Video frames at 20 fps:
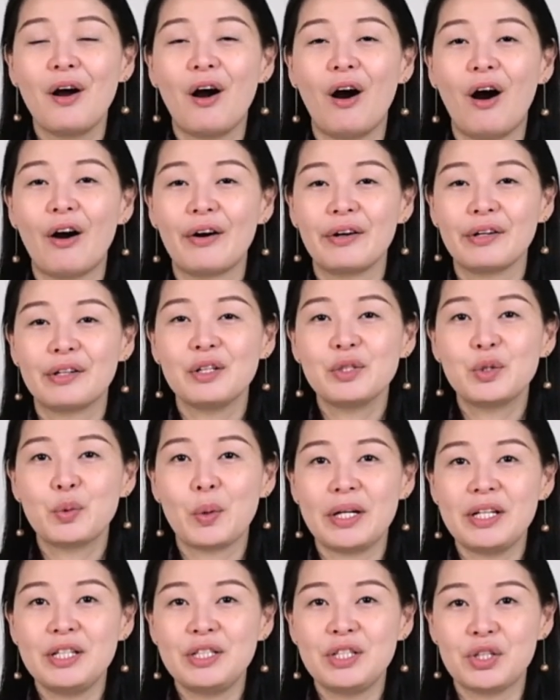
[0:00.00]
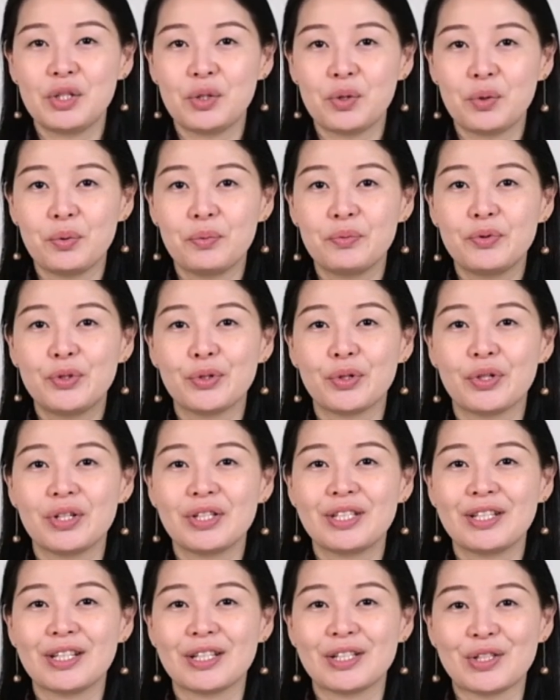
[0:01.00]
Article 22,
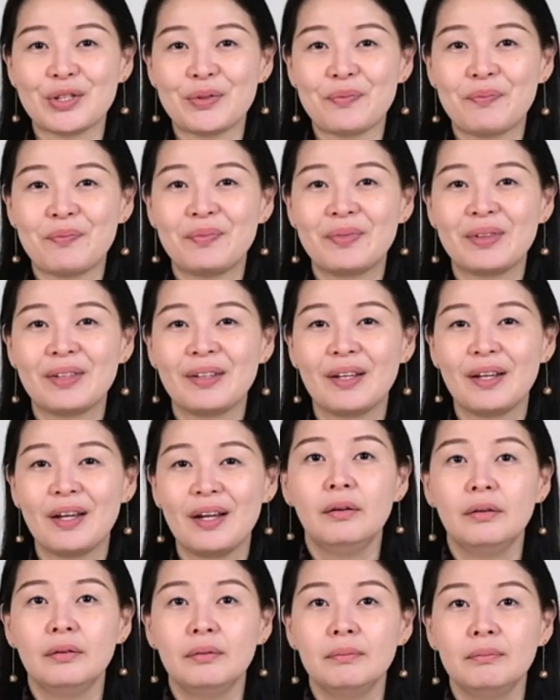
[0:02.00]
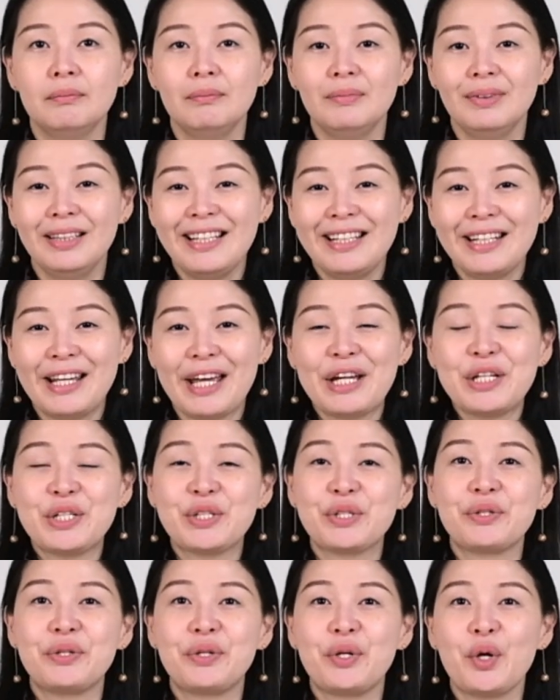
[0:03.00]
Jurisdiction.
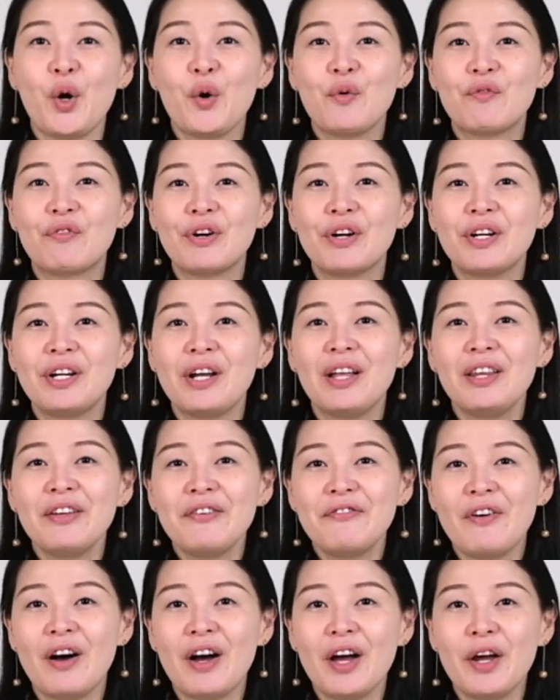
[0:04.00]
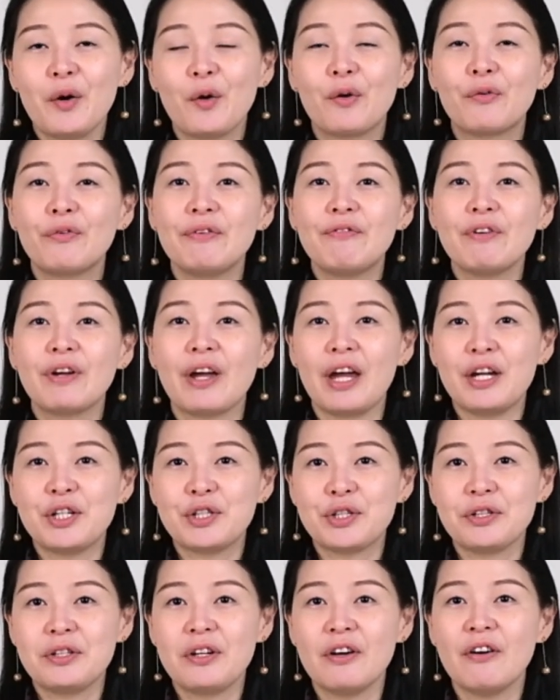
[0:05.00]
Litigation over a nullify or
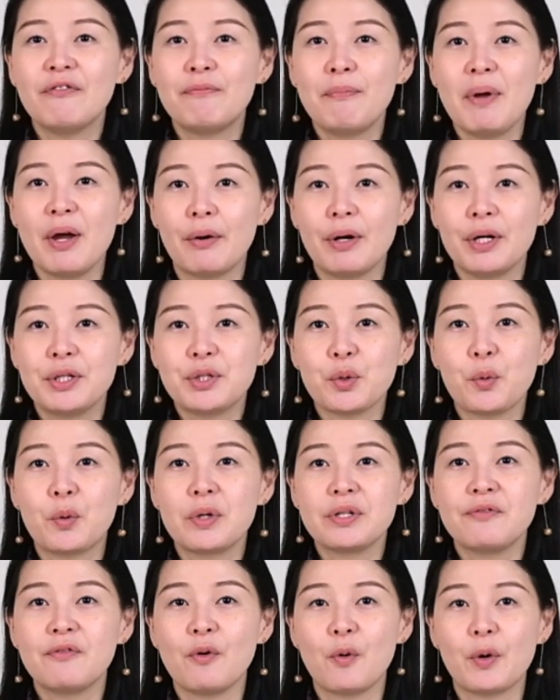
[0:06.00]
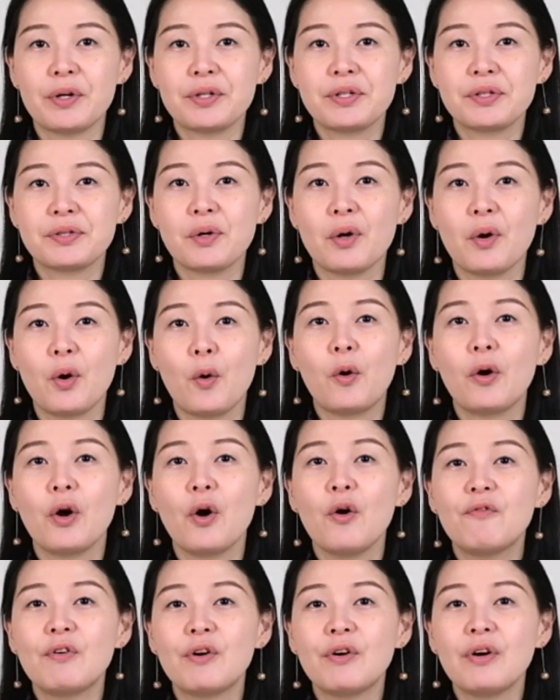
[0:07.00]
revocation of marriage or divorce,
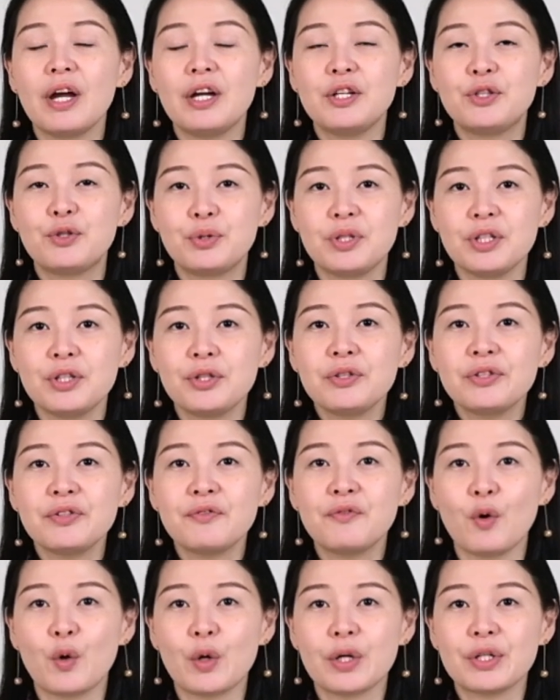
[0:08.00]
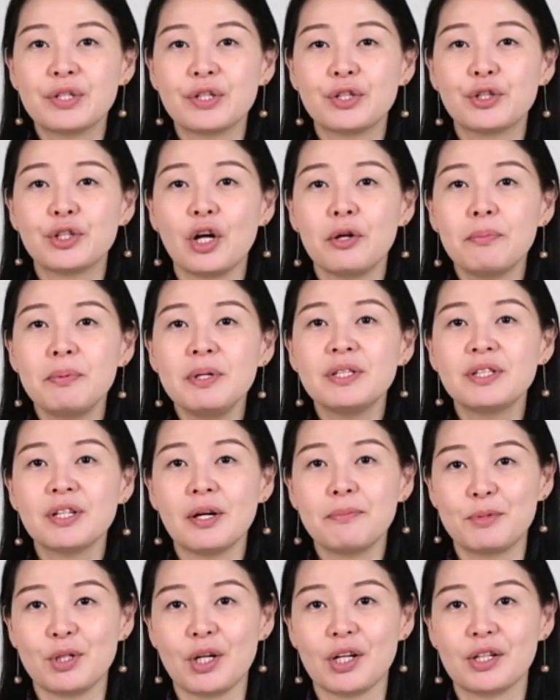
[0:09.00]
or over a judicial divorce shall be
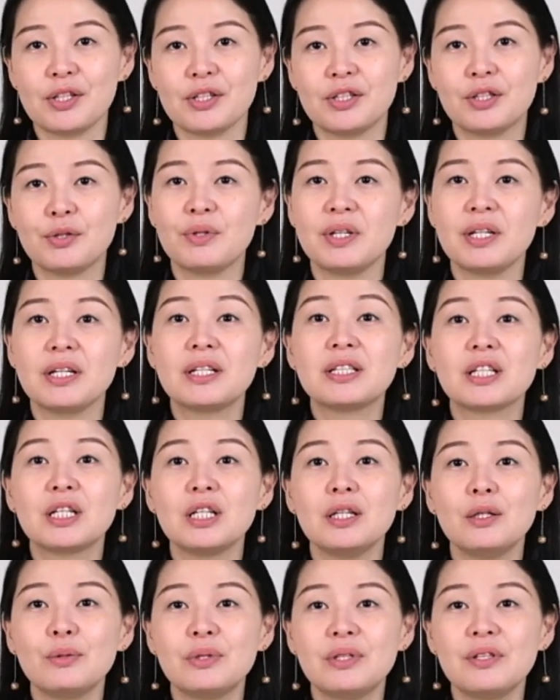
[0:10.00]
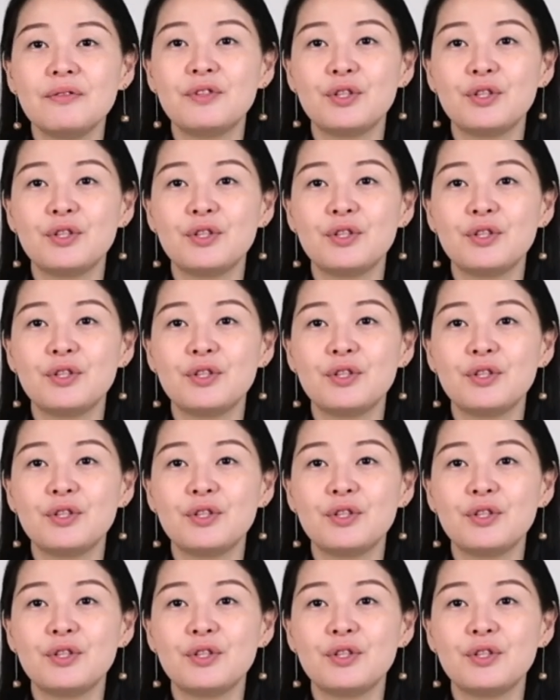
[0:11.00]
subject to the exclusive